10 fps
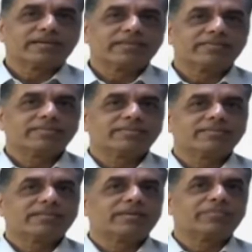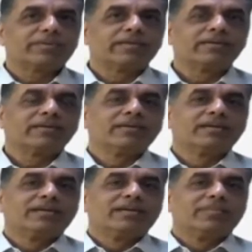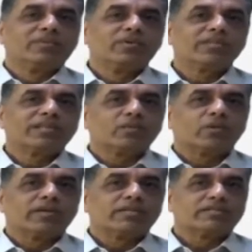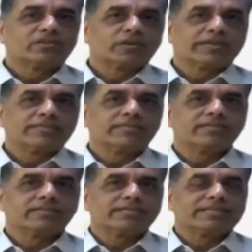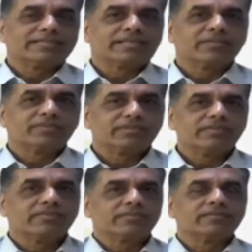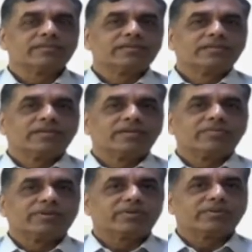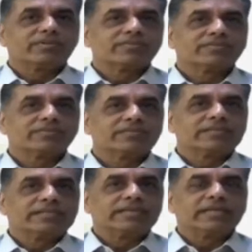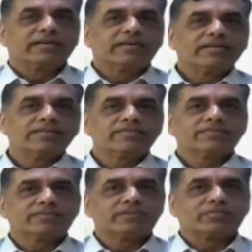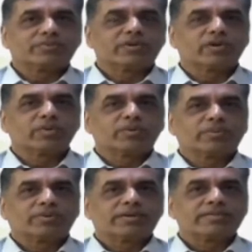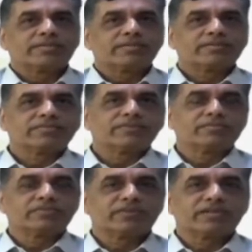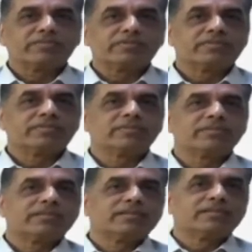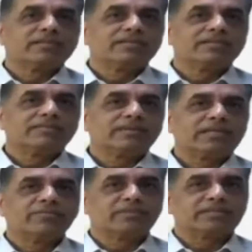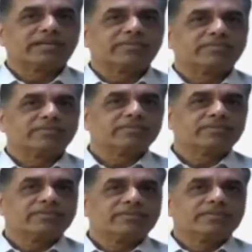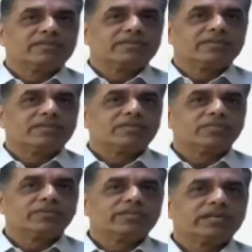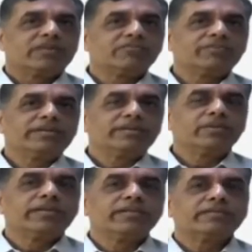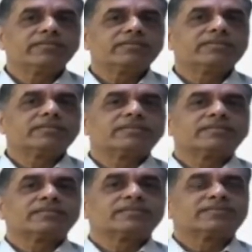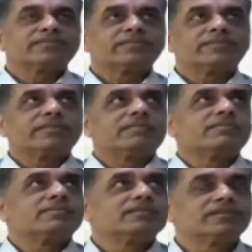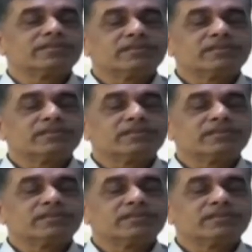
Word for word: hikes, happening more than once, twice in the same season, because of the increase of the procurement price from the farmers multiple times. So we have been doing this since